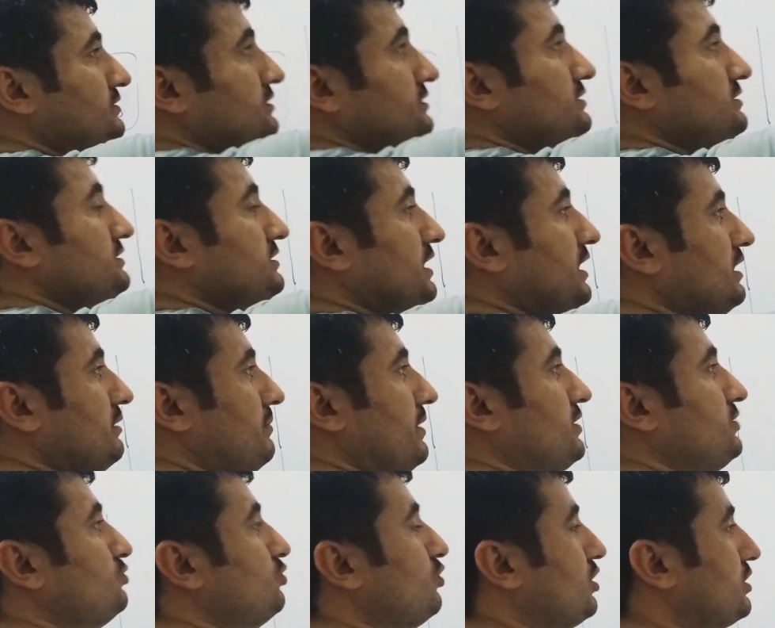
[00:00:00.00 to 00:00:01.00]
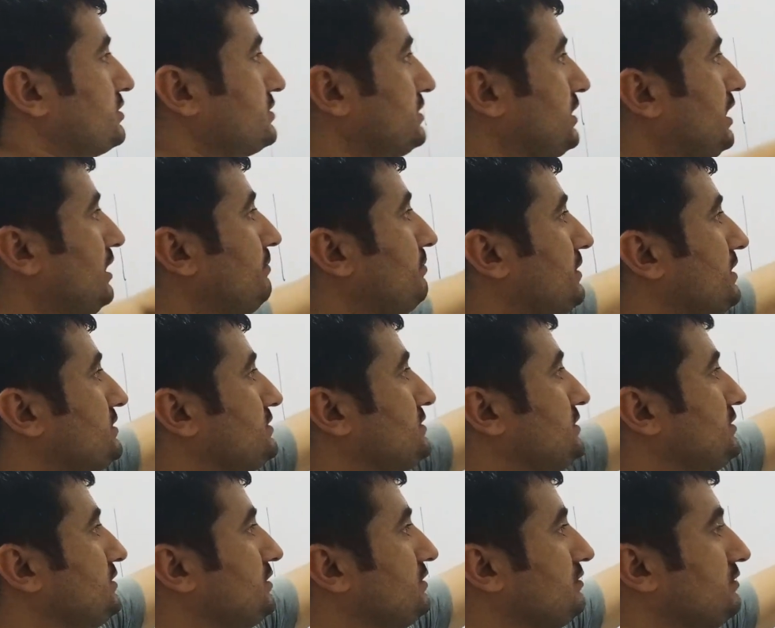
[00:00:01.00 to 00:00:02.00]
the detail by yourself.
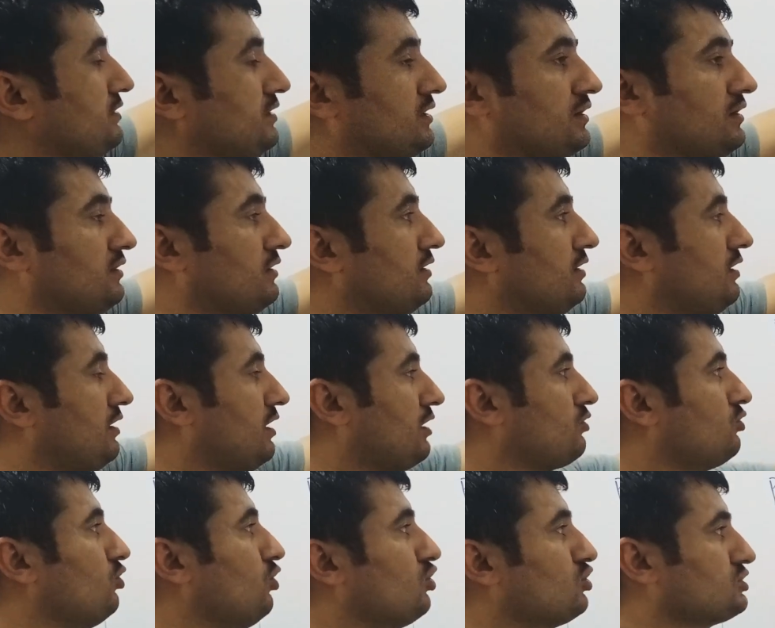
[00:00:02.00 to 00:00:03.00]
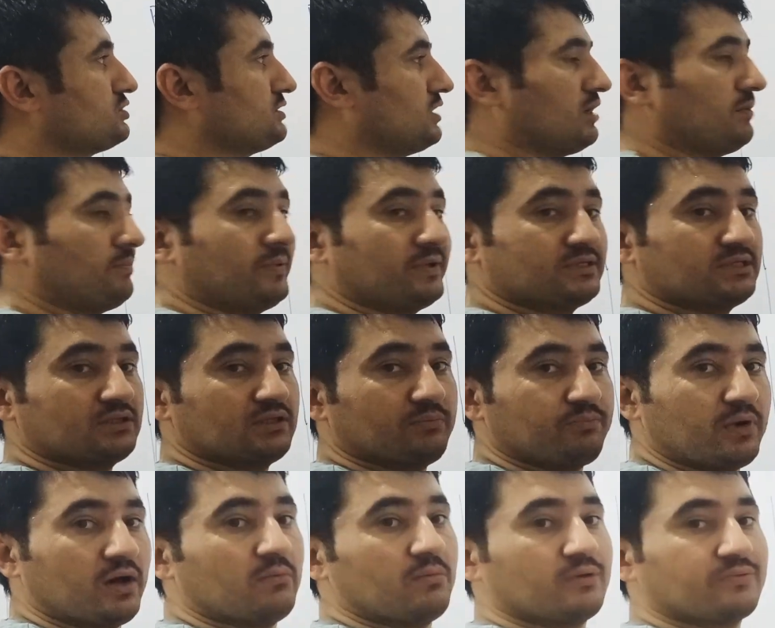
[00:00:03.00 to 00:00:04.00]
Consider a closed surface in the
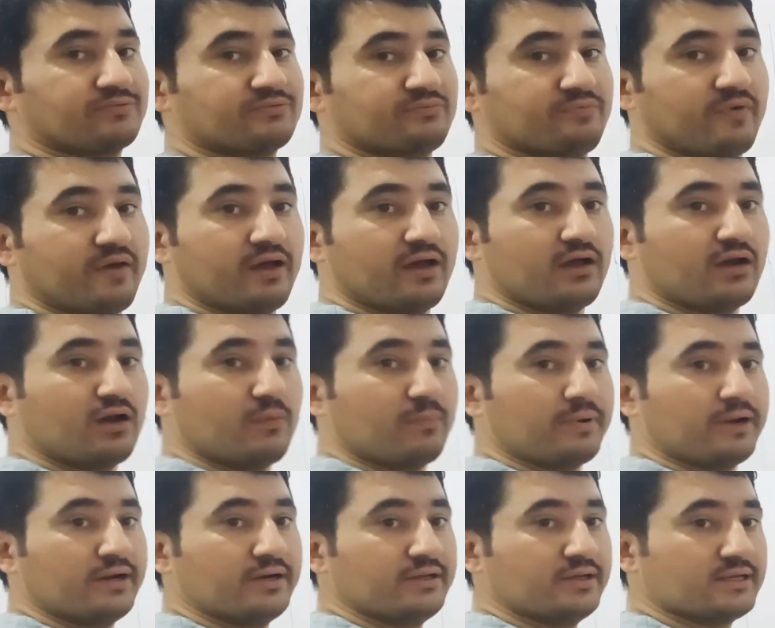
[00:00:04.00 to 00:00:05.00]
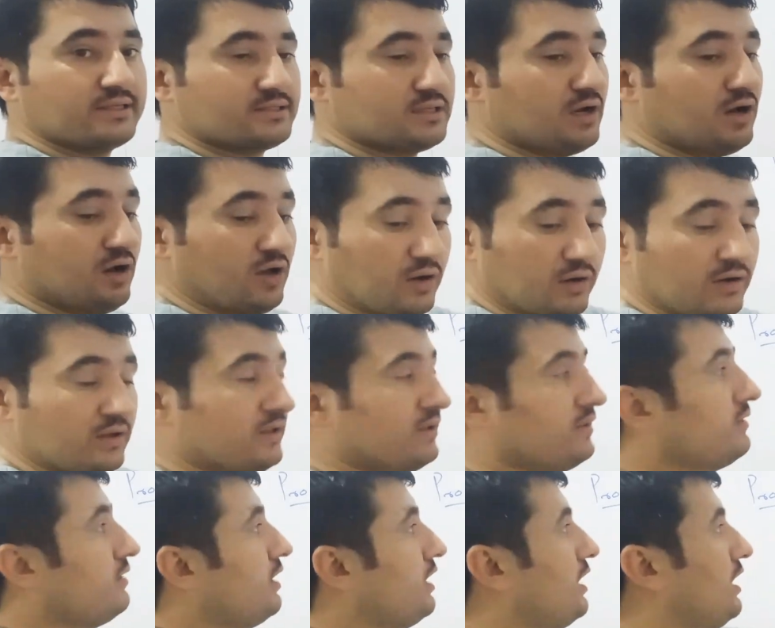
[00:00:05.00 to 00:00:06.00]
form of sphere of radius r,
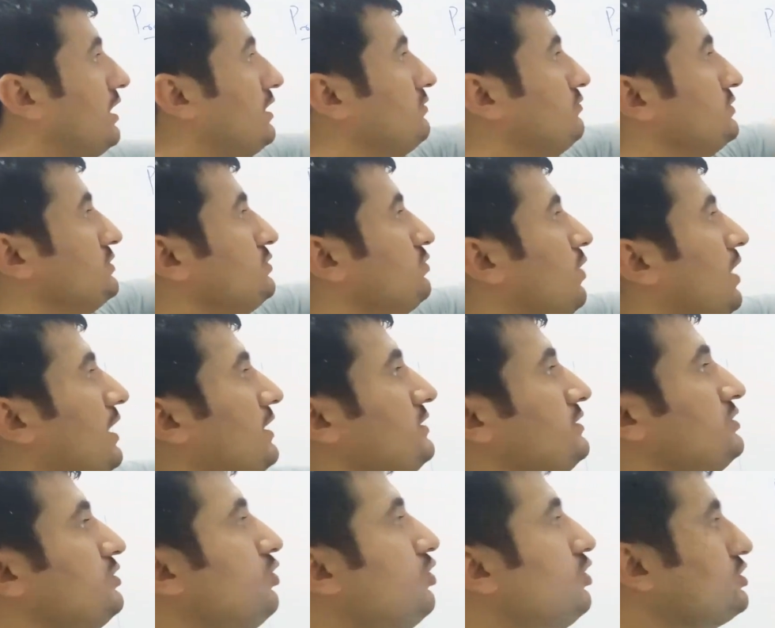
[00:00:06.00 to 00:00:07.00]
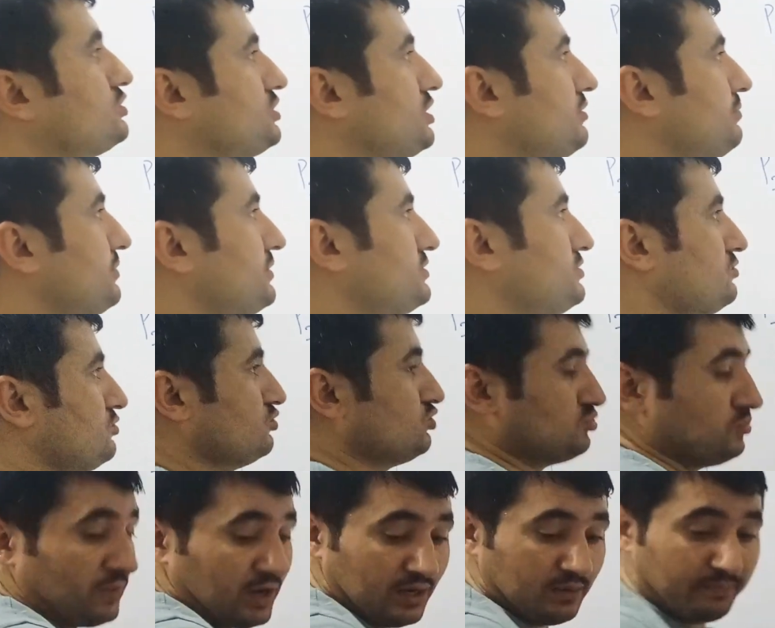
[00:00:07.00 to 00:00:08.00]
and we divide the whole surface into
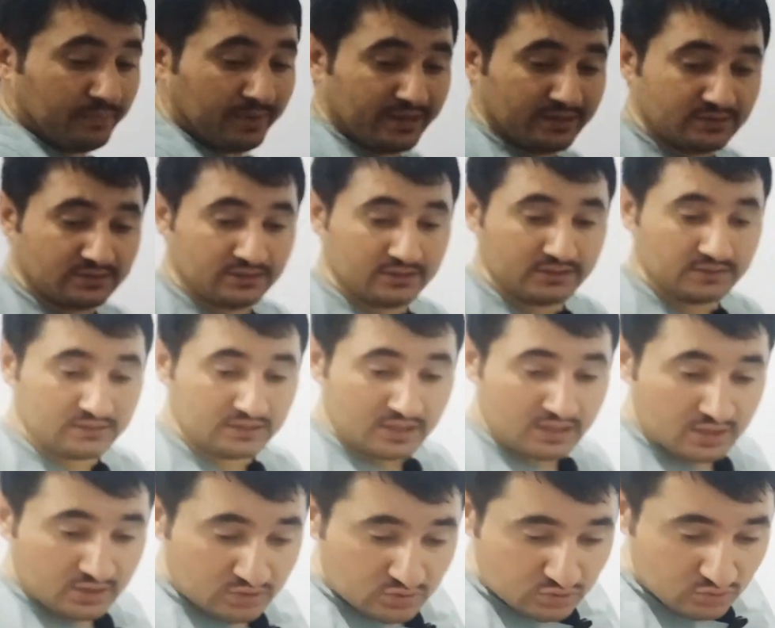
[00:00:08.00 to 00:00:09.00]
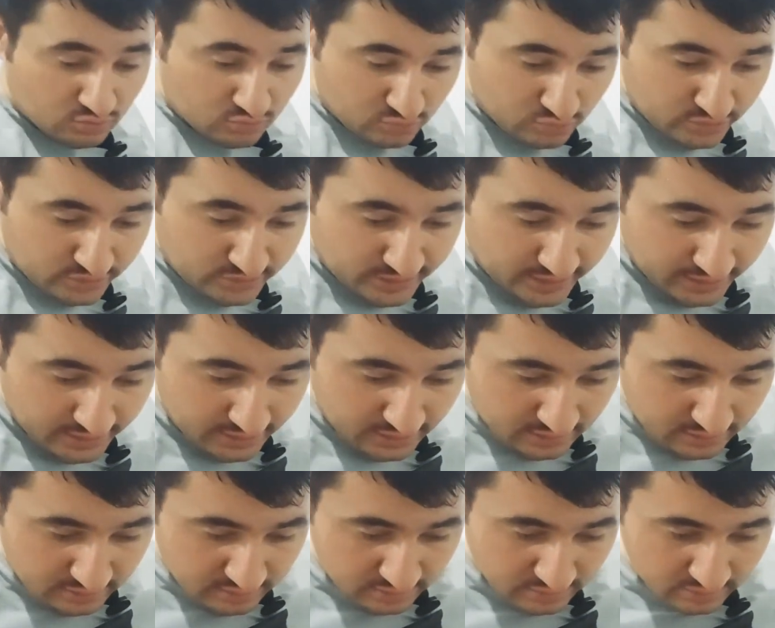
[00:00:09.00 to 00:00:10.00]
small patches. So
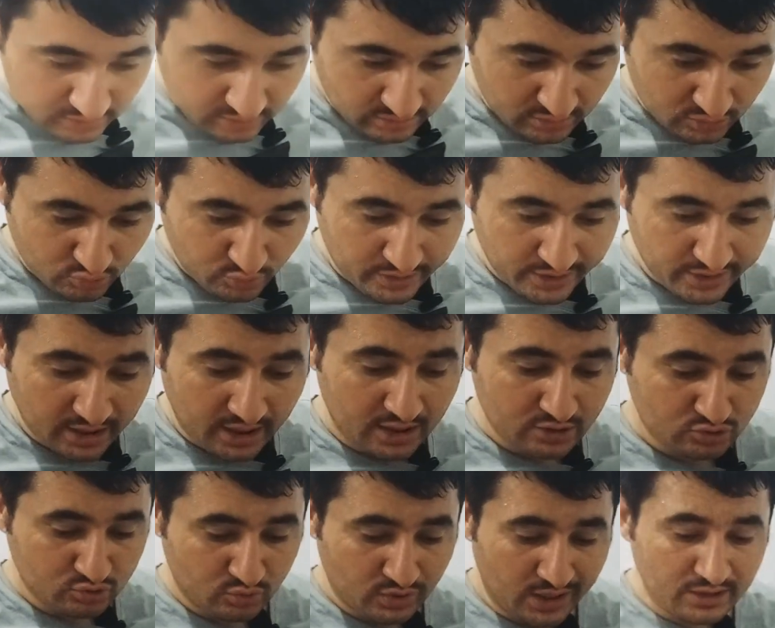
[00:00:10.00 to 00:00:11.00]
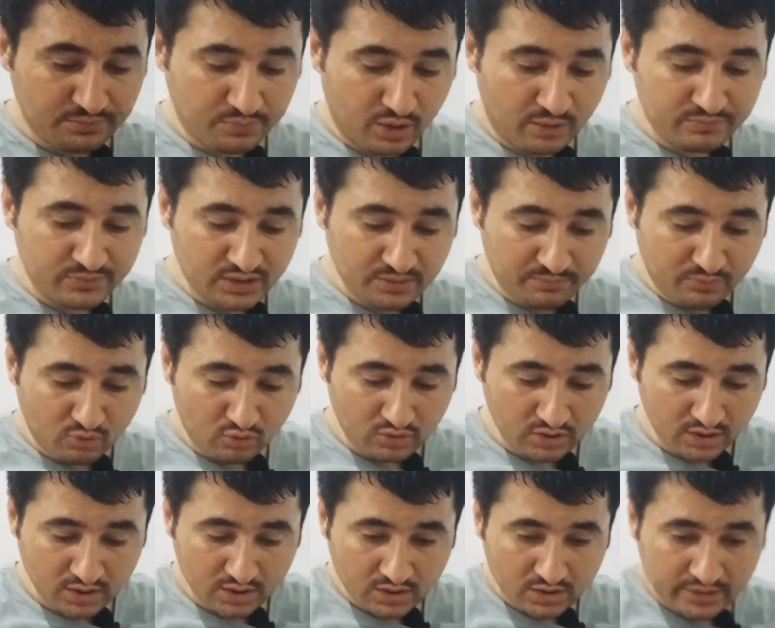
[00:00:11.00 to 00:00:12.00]
detail you can also write from the
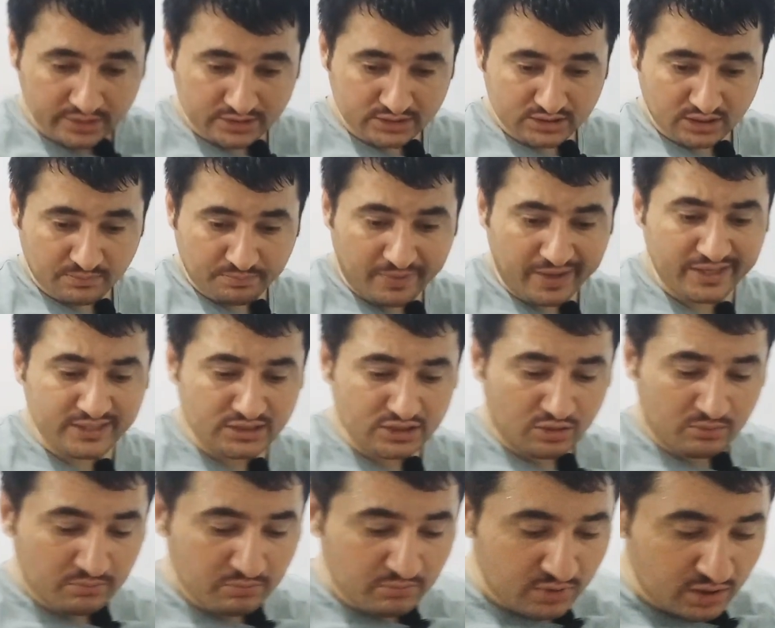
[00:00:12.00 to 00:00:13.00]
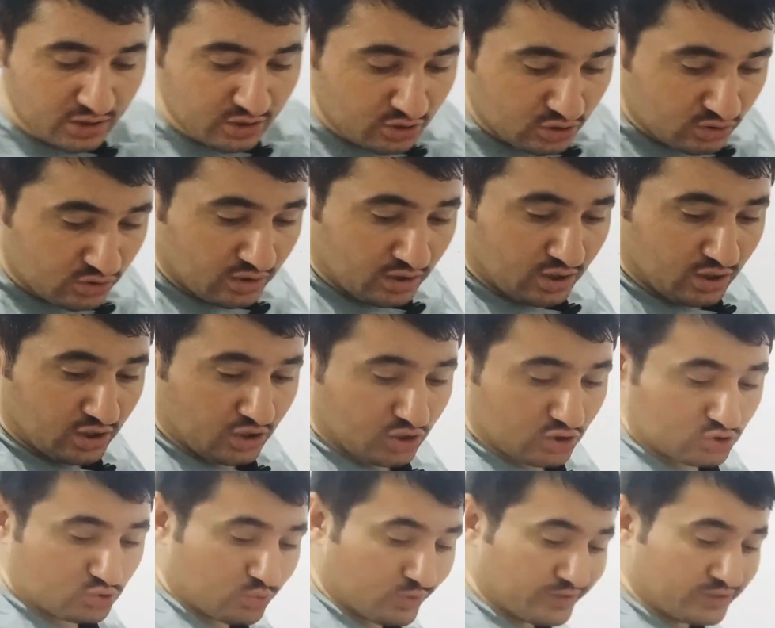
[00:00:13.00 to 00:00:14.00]
book. It's on page
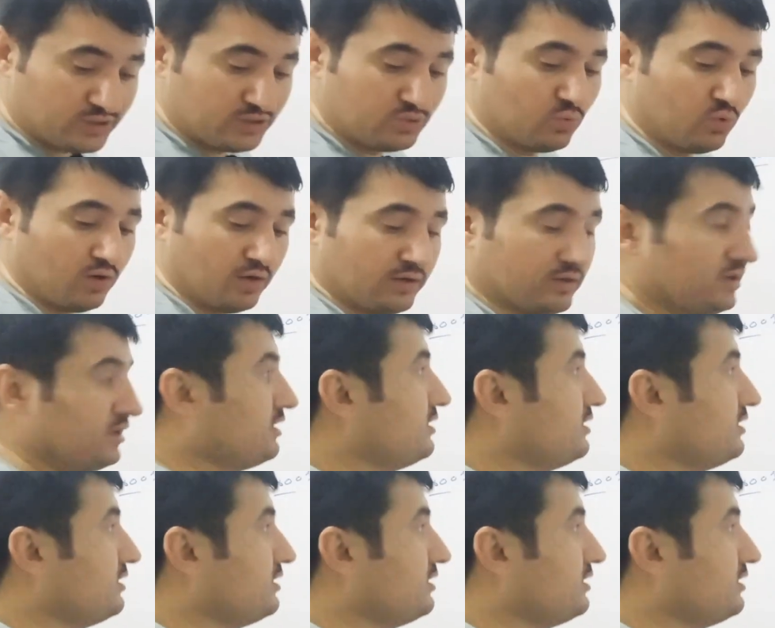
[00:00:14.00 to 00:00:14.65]
number 21.